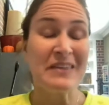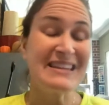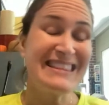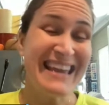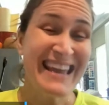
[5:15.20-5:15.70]

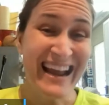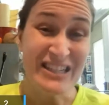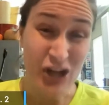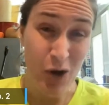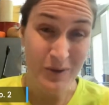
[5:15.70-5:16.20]
The thing I
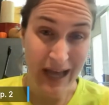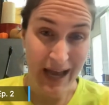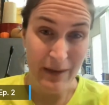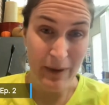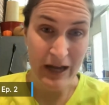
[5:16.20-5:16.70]
don't
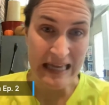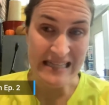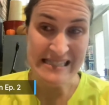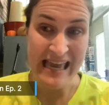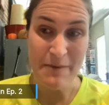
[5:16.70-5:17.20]
like about
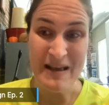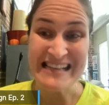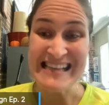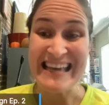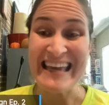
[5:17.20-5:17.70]
Inkscape
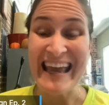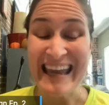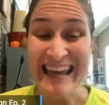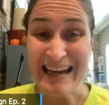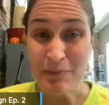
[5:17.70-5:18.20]
is it
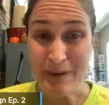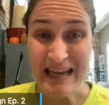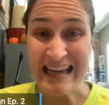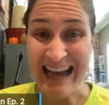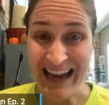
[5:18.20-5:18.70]
can
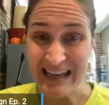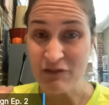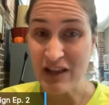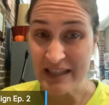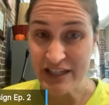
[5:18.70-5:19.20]
be kind
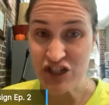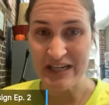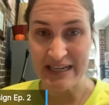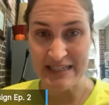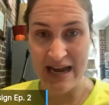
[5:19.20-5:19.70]
of
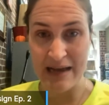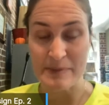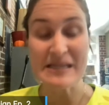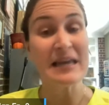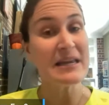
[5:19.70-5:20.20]
glitchy at
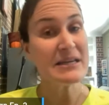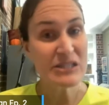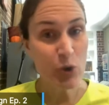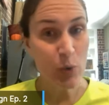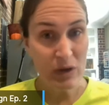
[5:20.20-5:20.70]
times. It is
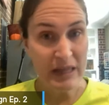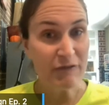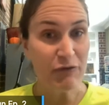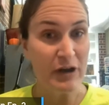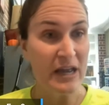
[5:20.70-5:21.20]
totally
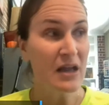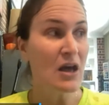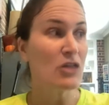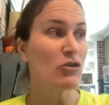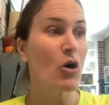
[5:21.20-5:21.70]
free.
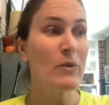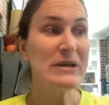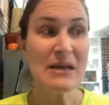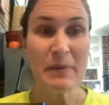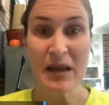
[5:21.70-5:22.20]
They're
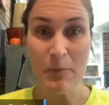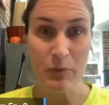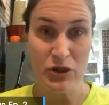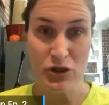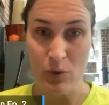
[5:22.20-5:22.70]
always coming up
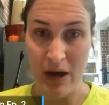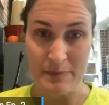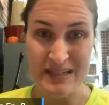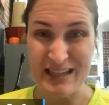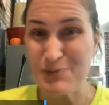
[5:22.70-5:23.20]
with new
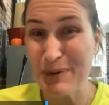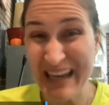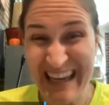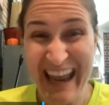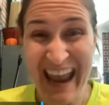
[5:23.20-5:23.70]
updates, but
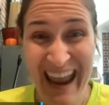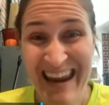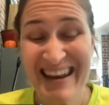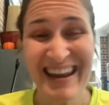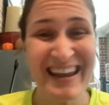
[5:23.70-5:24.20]
it
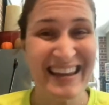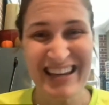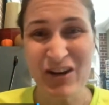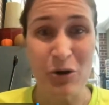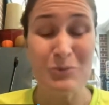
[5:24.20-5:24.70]
can,
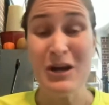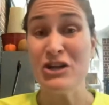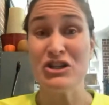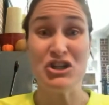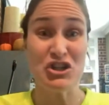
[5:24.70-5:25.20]
you know,
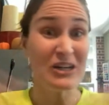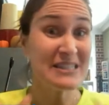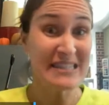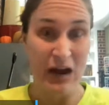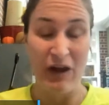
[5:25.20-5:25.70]
just shut
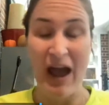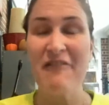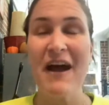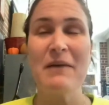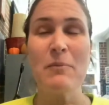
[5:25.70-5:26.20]
down.
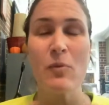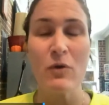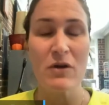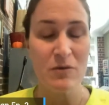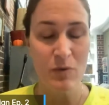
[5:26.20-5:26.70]
I've had
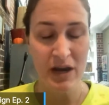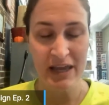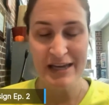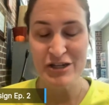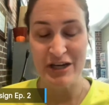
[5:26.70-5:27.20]
more than one
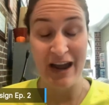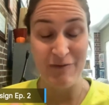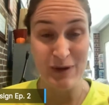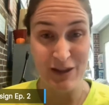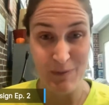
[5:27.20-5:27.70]
occasion
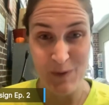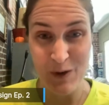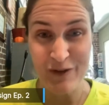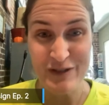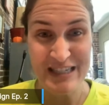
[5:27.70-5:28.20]
I've been in the
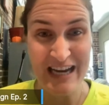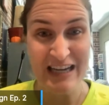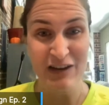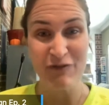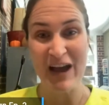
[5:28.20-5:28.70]
middle of
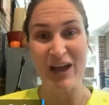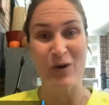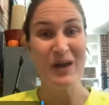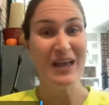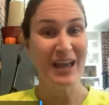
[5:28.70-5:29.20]
designing a
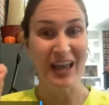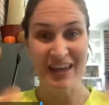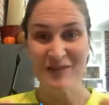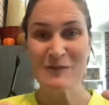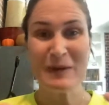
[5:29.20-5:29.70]
file, it
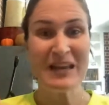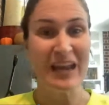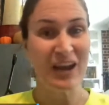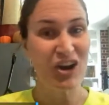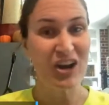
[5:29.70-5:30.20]
gives me an
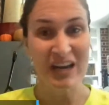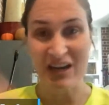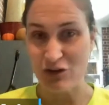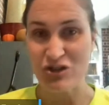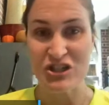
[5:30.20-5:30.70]
error and
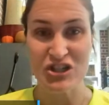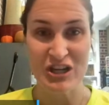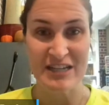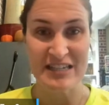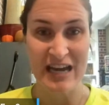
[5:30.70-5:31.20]
it'll just
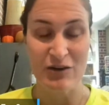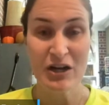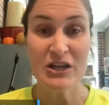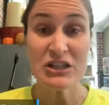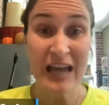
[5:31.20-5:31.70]
shut down.
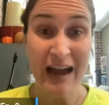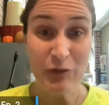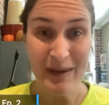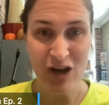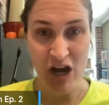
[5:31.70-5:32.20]
So you have
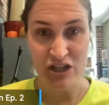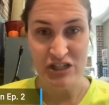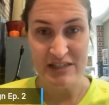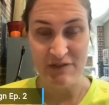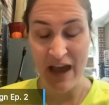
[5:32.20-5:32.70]
to be
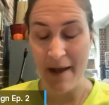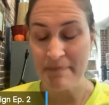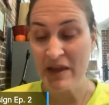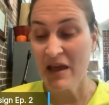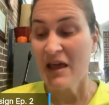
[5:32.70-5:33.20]
cautious of that.
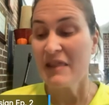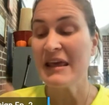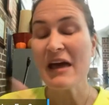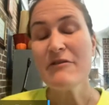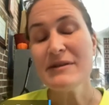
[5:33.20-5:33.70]

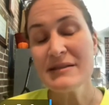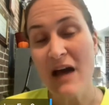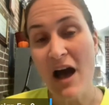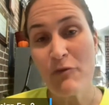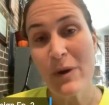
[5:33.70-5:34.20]
The other
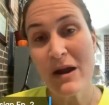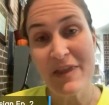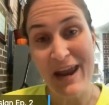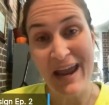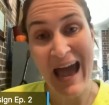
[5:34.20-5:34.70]
software
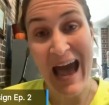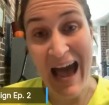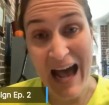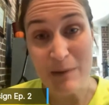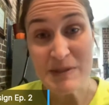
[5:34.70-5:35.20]
that I
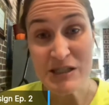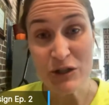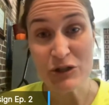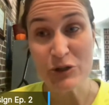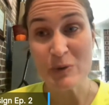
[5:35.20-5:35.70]

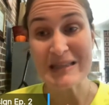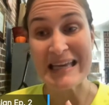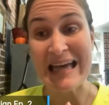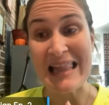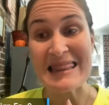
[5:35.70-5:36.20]

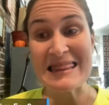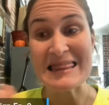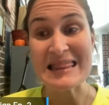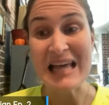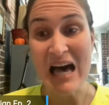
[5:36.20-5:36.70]
absolutely
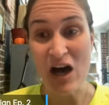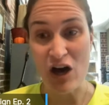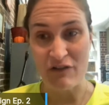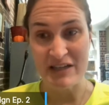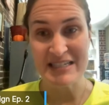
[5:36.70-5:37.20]

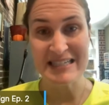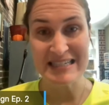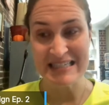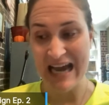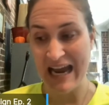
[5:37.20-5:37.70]
love to
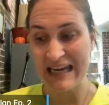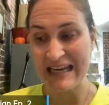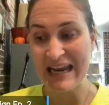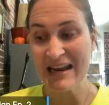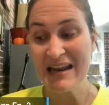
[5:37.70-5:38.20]
design
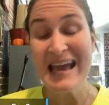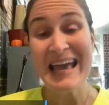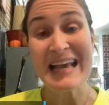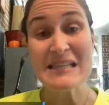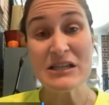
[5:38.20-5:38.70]
in
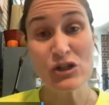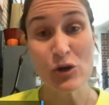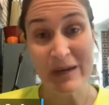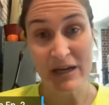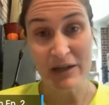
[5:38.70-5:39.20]
is
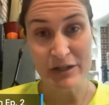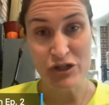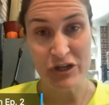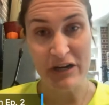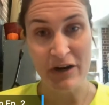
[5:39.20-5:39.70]
Adobe
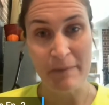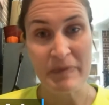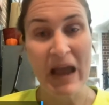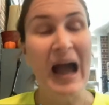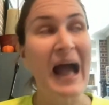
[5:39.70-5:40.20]
Illustrator.
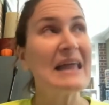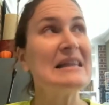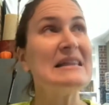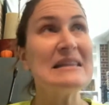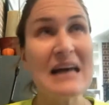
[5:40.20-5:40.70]
I
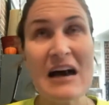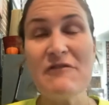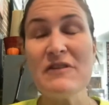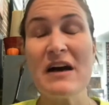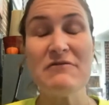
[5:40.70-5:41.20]

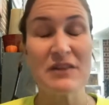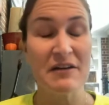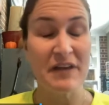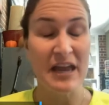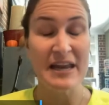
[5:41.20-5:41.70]
love, love,
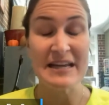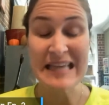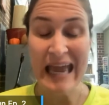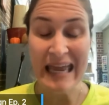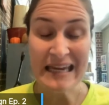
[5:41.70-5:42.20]
love it. It is
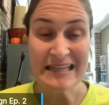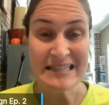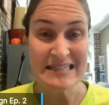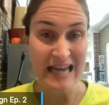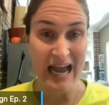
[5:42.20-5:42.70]

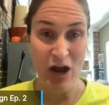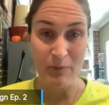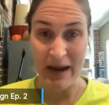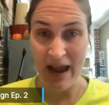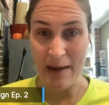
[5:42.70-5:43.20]
hands down
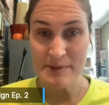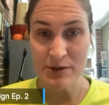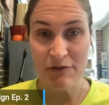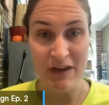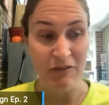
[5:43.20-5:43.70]
my
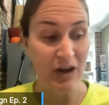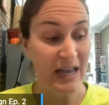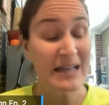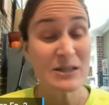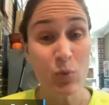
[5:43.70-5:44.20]
absolute favorite.
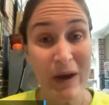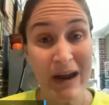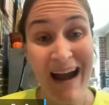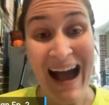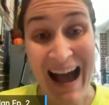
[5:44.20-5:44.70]
It's
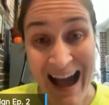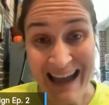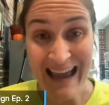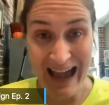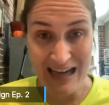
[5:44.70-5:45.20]
where
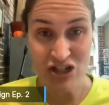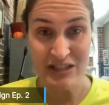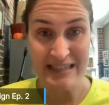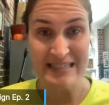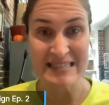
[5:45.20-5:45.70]
I
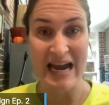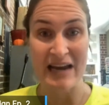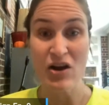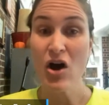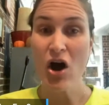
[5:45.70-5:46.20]
actually
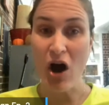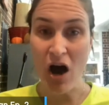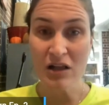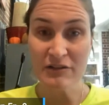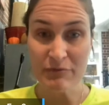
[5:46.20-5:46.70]
design
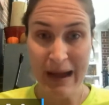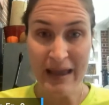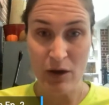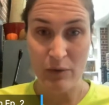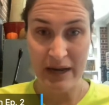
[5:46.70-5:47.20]
all of
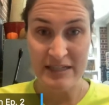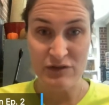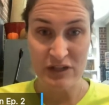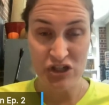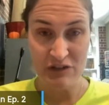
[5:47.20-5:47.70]
my own
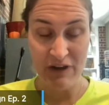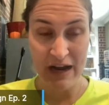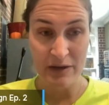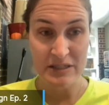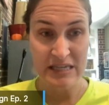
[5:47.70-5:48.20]
SVG
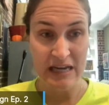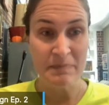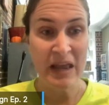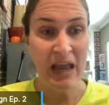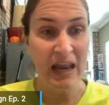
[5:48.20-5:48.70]
files in.
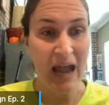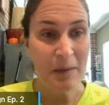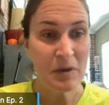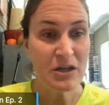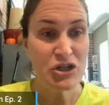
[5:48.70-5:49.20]
And
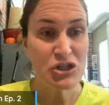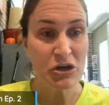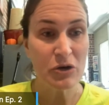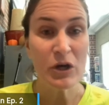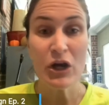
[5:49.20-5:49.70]
I'm going to
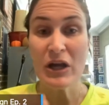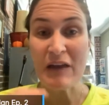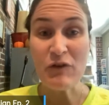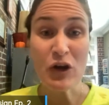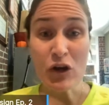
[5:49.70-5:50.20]
show
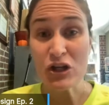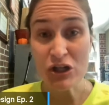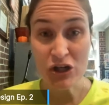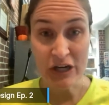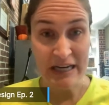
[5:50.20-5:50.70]
if you're
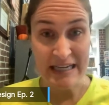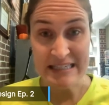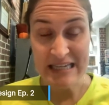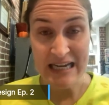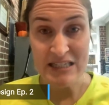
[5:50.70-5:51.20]
curious
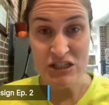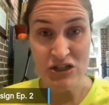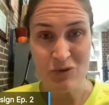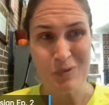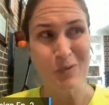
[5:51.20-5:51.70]
as
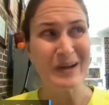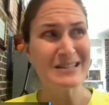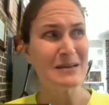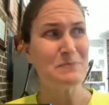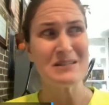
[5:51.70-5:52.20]
to, well, what
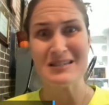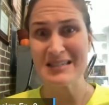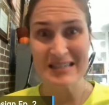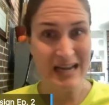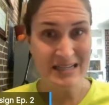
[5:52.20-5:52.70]
types of
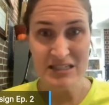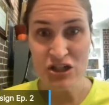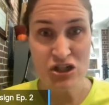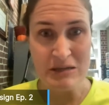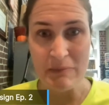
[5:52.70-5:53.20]
designs
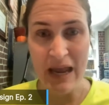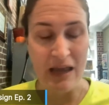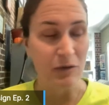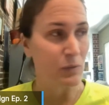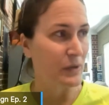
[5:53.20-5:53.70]
does she
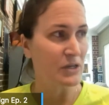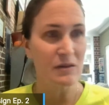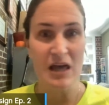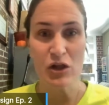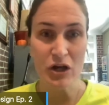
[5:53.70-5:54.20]
make? What do
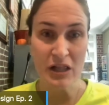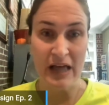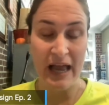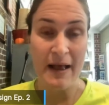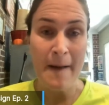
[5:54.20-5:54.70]
they look like?